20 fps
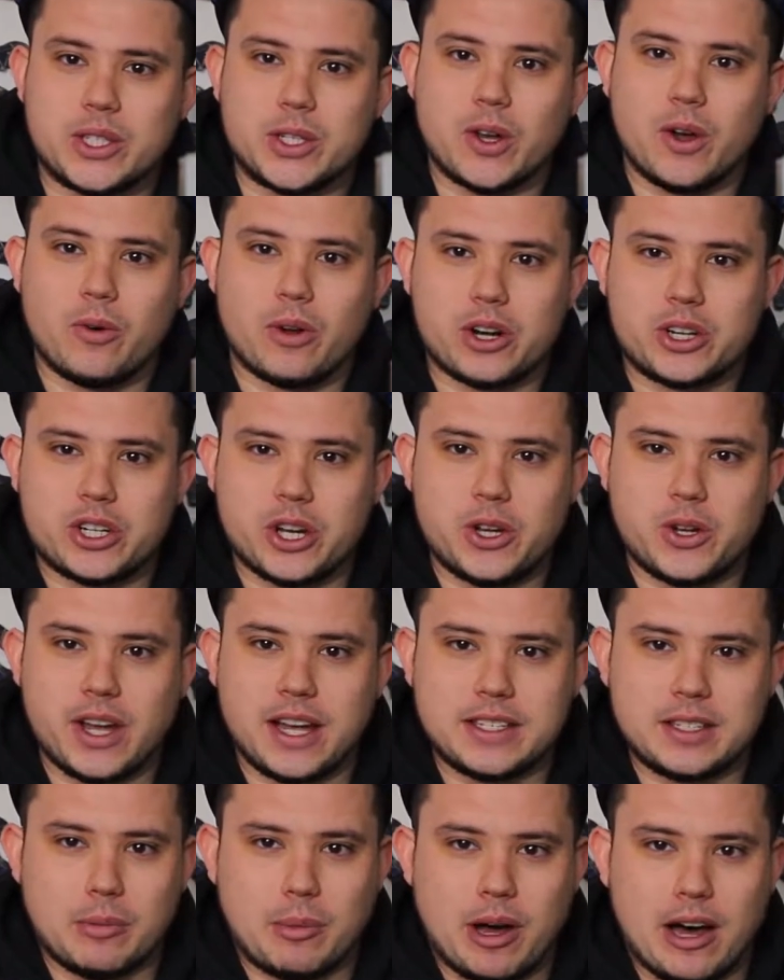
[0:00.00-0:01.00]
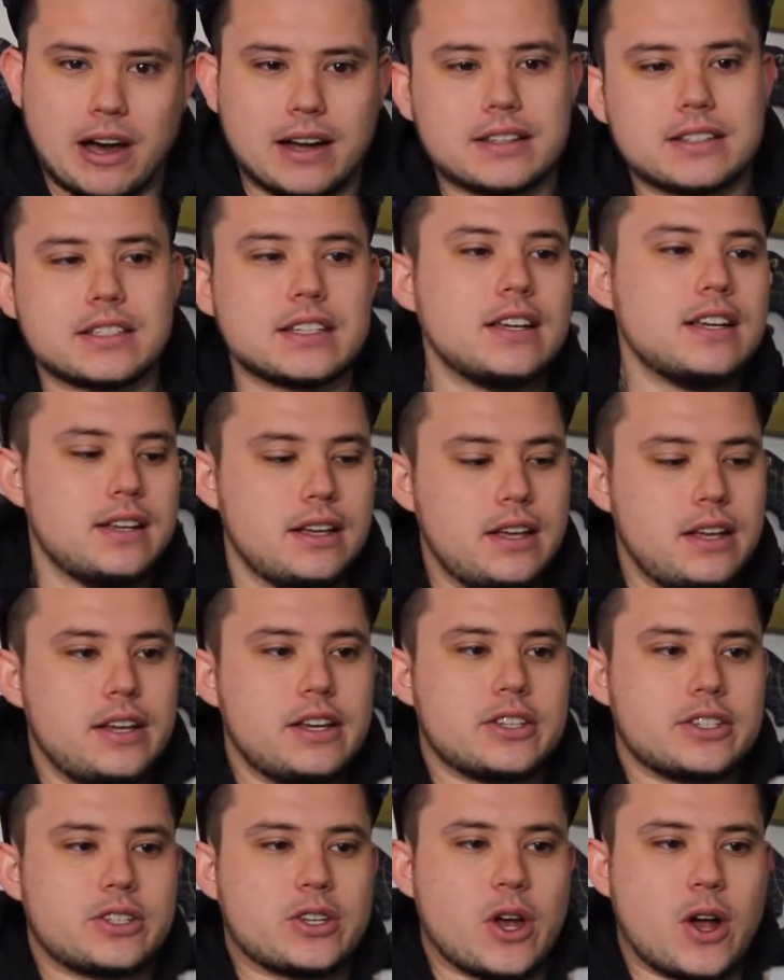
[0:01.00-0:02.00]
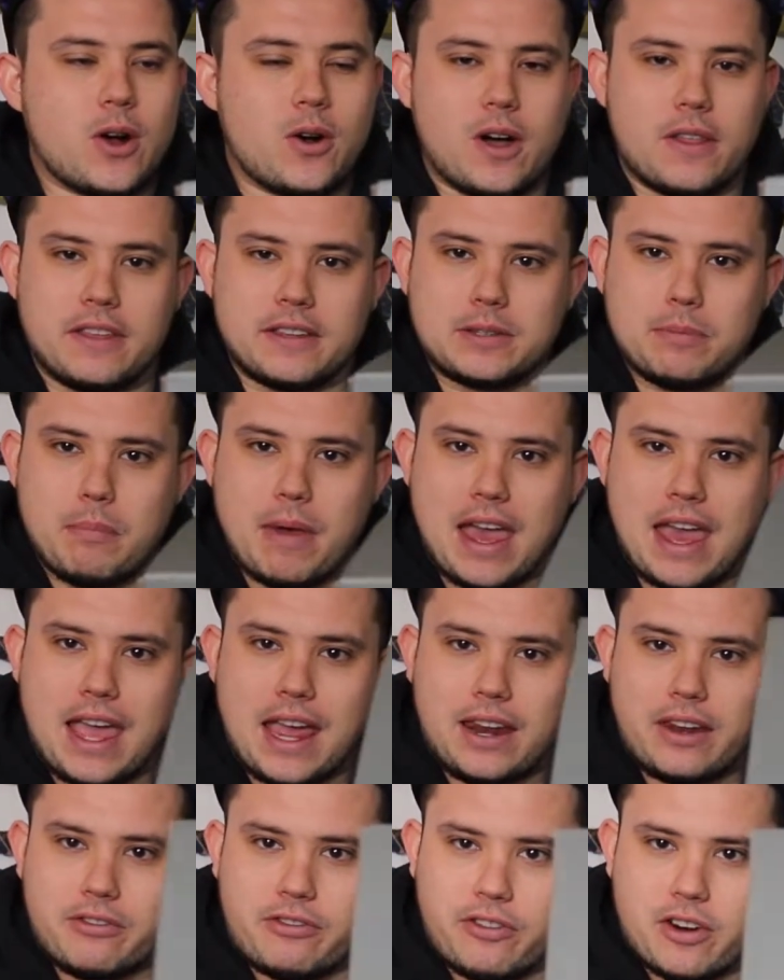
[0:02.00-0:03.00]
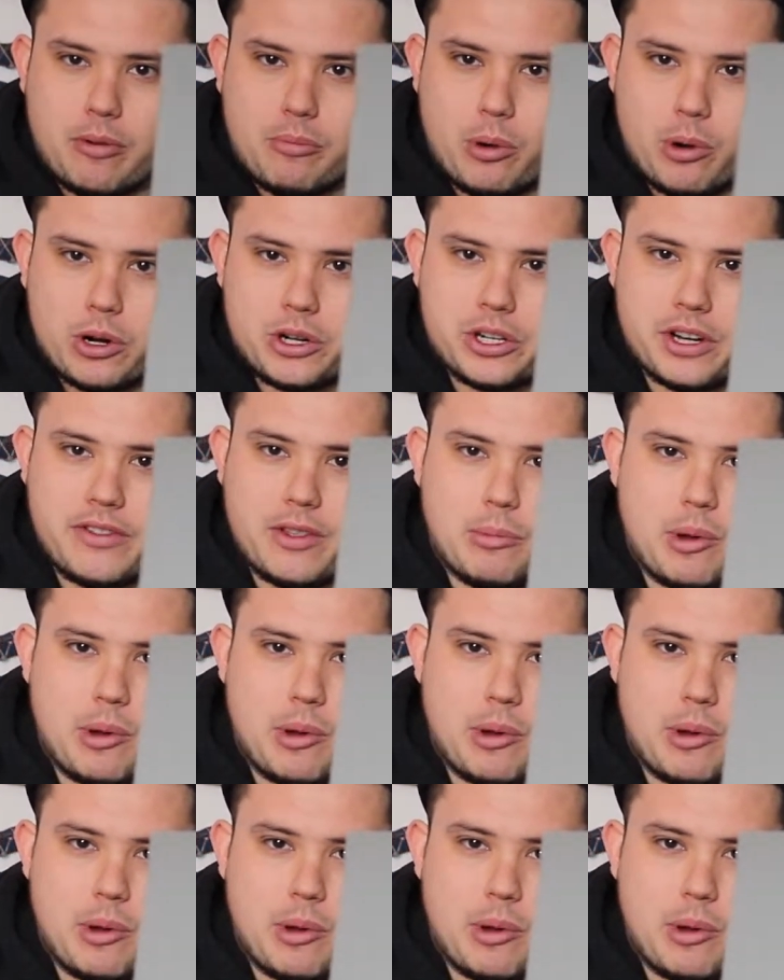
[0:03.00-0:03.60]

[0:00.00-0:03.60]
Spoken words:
do, I want to show you guys the box. So on this main front portion of the